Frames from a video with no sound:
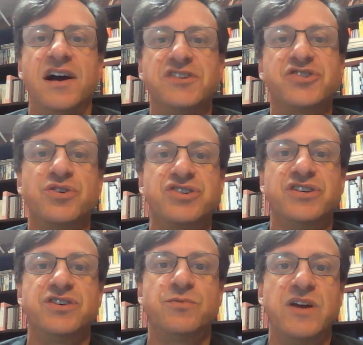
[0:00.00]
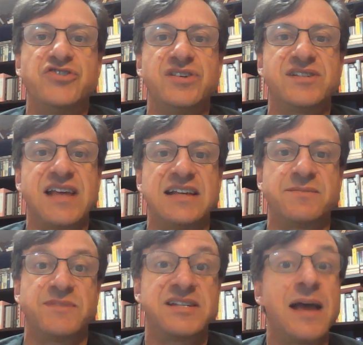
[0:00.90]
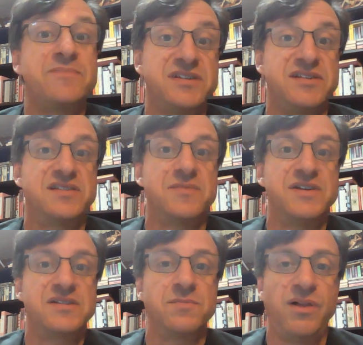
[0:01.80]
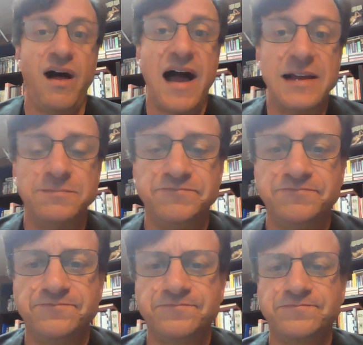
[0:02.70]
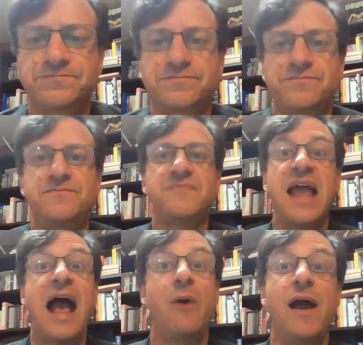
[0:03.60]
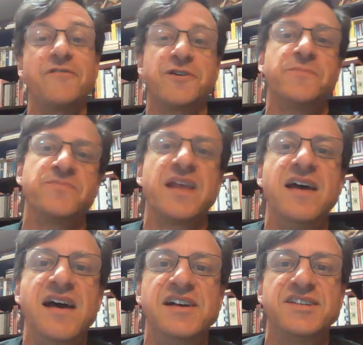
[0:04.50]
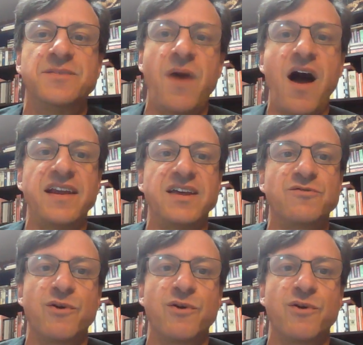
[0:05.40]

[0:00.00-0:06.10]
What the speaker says: assertion to which skepticism is applied. However, samadhi,